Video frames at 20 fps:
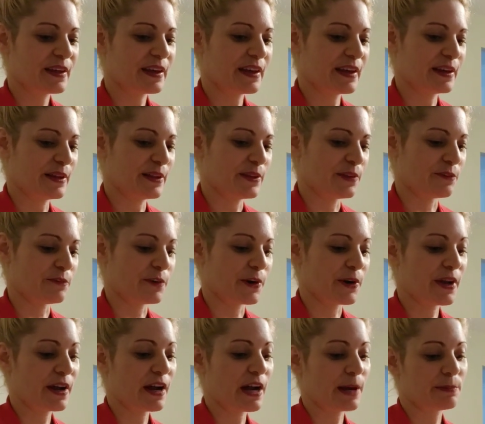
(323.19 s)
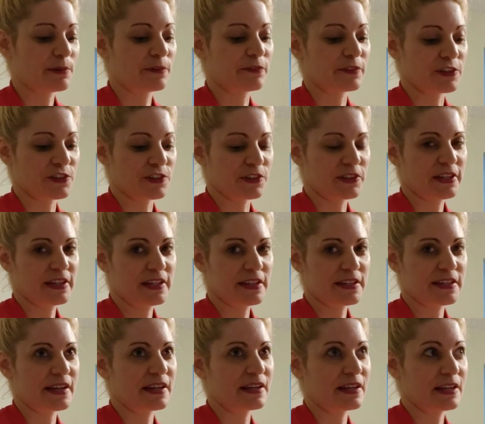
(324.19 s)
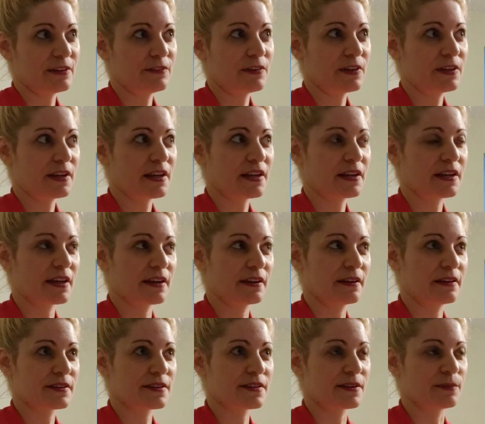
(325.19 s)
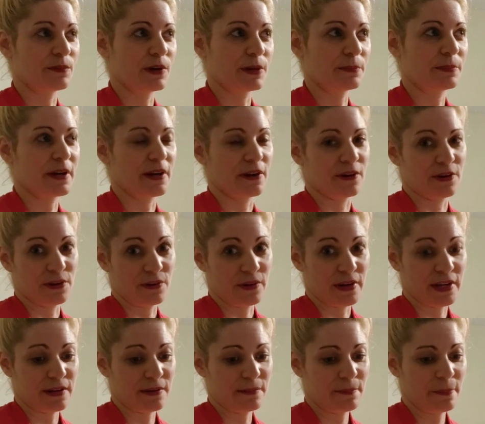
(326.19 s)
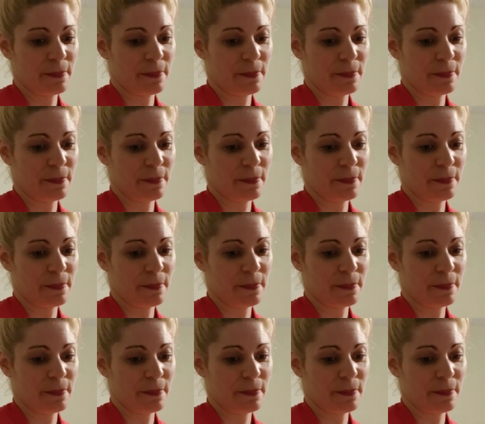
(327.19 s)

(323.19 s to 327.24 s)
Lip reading: And they're very hypervigilant and even can get somewhat paranoid.